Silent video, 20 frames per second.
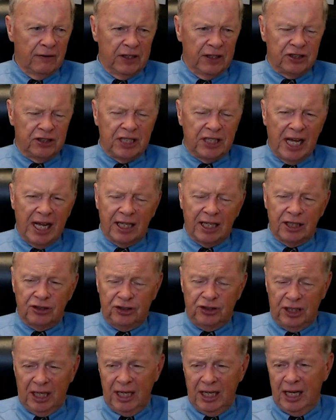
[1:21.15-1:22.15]
for the sake of the
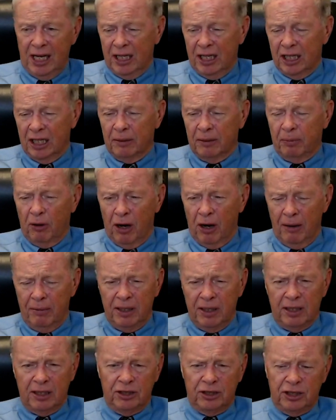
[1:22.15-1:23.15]
city and the
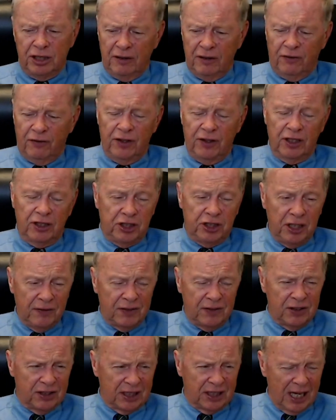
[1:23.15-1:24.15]
department, the chief the
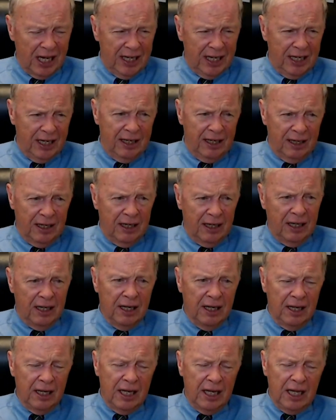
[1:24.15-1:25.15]
chief decided uh,
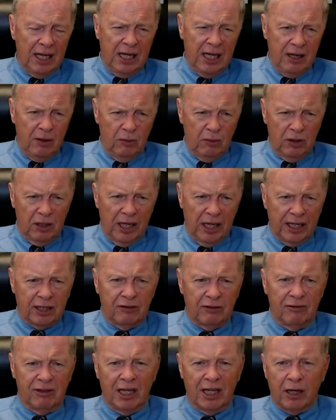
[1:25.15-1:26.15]
he would
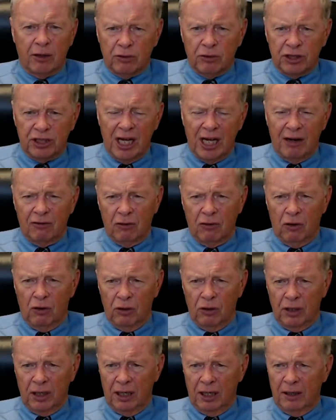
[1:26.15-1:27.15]
like to relinquish that
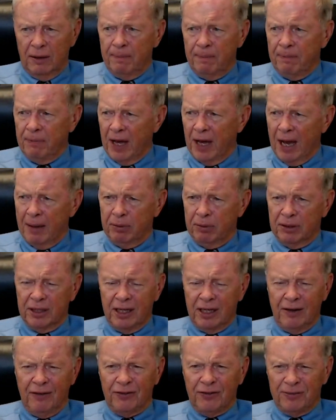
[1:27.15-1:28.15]
role. Um, I
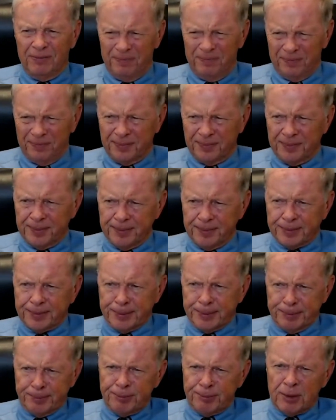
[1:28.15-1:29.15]
believe
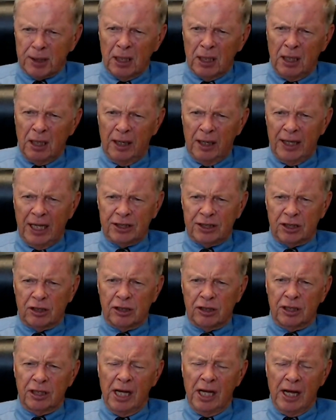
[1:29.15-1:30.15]
uh, that's a,